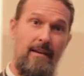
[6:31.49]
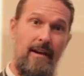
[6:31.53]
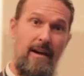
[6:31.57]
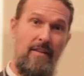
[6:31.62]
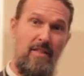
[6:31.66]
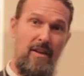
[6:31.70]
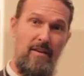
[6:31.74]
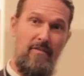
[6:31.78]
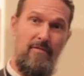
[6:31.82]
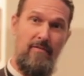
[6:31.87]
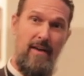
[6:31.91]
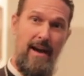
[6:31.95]

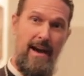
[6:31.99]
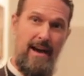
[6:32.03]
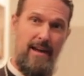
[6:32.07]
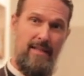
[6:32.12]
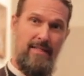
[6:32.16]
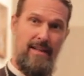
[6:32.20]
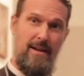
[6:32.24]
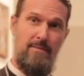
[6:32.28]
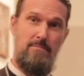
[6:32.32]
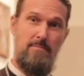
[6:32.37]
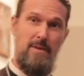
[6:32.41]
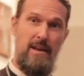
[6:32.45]
And the
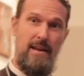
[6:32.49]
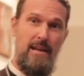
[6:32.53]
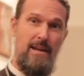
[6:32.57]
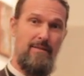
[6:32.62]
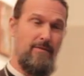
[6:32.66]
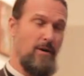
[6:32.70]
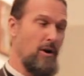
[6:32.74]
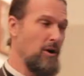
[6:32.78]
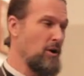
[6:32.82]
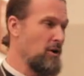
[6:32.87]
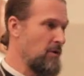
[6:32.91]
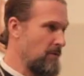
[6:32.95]
fact that many
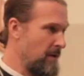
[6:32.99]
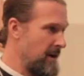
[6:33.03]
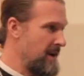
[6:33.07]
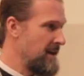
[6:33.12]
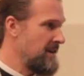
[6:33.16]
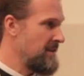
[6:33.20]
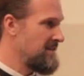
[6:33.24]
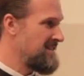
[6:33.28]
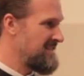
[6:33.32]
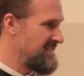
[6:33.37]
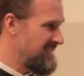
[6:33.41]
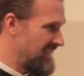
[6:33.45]
of our
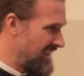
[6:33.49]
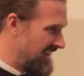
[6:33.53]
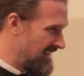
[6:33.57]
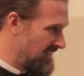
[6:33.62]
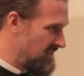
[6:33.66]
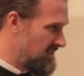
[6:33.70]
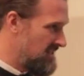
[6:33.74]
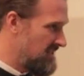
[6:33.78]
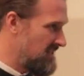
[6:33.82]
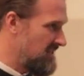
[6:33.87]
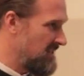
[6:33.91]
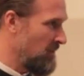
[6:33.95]
great
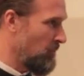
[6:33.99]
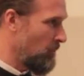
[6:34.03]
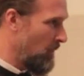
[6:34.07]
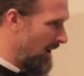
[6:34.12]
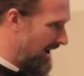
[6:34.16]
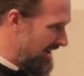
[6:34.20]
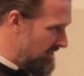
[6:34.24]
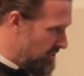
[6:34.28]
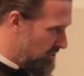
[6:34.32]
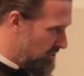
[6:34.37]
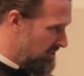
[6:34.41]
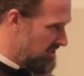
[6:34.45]
saints, the
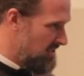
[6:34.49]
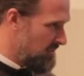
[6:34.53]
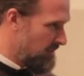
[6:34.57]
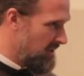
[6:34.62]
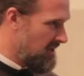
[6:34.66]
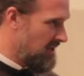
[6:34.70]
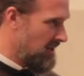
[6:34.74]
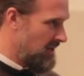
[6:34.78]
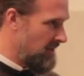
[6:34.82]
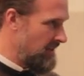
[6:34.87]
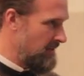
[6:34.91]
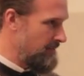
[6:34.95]
righteous, we
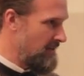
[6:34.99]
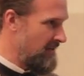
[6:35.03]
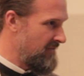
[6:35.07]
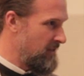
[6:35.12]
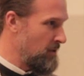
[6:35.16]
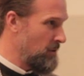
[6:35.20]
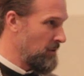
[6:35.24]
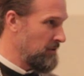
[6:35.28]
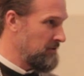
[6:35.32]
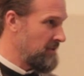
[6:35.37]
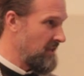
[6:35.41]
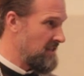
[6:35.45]
call them, of the
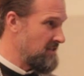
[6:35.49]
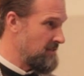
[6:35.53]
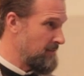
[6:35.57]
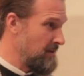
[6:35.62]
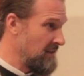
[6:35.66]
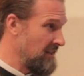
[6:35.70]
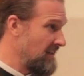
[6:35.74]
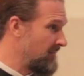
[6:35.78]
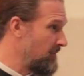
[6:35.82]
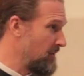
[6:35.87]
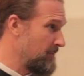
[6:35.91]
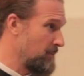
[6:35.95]
Old Testament,
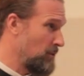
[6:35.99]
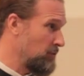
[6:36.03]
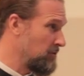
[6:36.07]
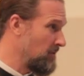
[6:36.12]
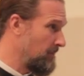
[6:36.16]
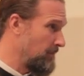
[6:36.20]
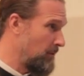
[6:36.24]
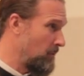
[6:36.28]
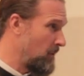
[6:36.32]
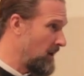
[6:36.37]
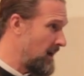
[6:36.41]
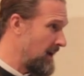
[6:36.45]
live with
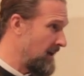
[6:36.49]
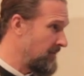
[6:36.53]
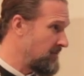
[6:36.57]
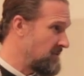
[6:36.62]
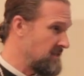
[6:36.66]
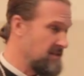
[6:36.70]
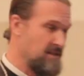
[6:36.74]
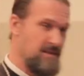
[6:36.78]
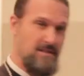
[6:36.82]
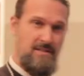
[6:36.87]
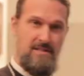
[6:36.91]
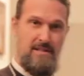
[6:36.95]
multiple wives.
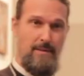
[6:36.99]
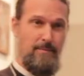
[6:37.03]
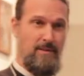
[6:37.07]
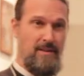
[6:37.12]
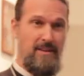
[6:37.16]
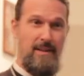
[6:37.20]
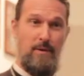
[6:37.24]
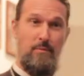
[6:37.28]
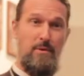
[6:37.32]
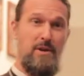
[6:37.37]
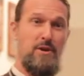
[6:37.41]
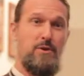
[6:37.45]
This is something
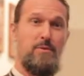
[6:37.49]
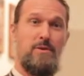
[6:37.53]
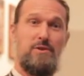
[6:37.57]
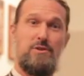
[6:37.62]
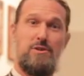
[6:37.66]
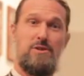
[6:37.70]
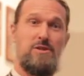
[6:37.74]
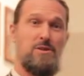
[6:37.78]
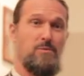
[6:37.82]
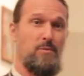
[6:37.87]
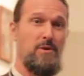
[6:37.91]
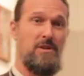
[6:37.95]
that we
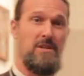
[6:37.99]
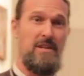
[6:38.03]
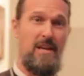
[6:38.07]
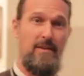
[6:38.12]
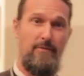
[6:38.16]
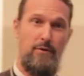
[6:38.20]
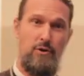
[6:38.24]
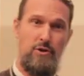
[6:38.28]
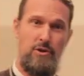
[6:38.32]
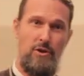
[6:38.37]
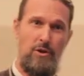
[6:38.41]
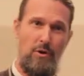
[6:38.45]
Christians would
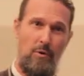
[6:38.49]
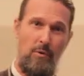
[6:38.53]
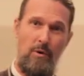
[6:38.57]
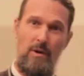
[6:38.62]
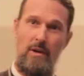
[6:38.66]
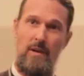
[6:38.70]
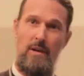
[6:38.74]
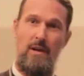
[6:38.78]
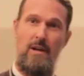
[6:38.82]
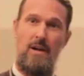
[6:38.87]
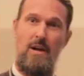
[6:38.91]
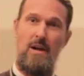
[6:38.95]
never do.